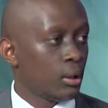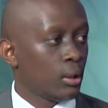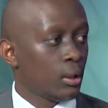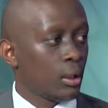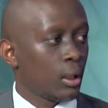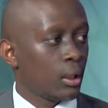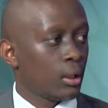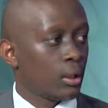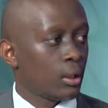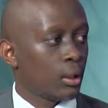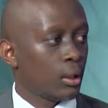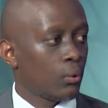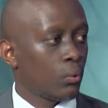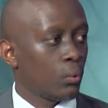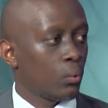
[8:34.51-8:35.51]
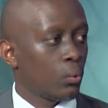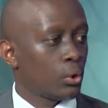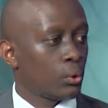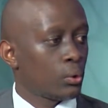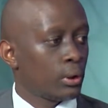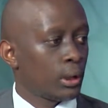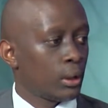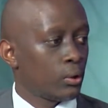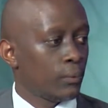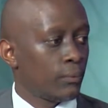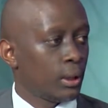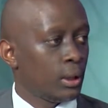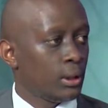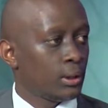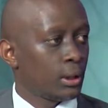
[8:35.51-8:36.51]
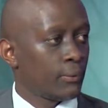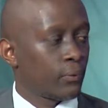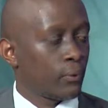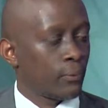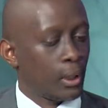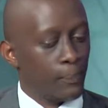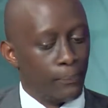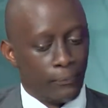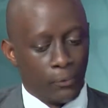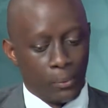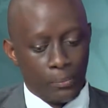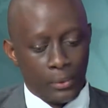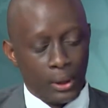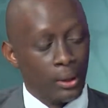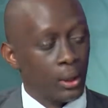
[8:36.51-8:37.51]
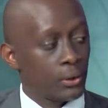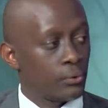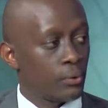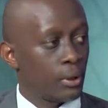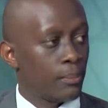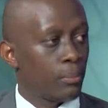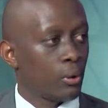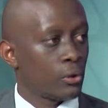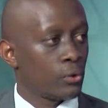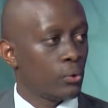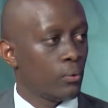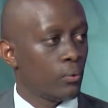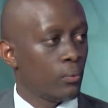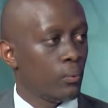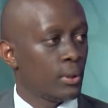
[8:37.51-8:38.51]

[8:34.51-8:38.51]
And uh, what you tend to find is that from industry reports you,